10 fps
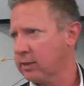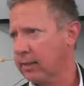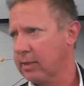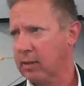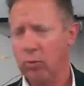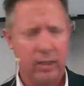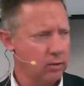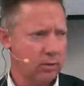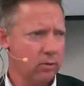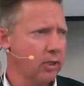take that away.
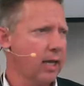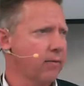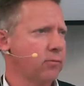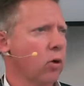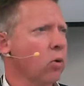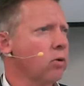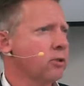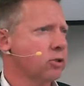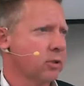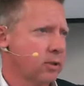You can have total
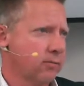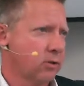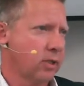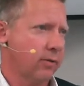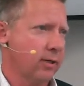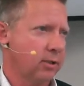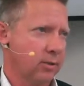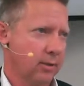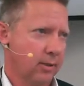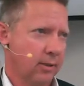assurance of your salvation,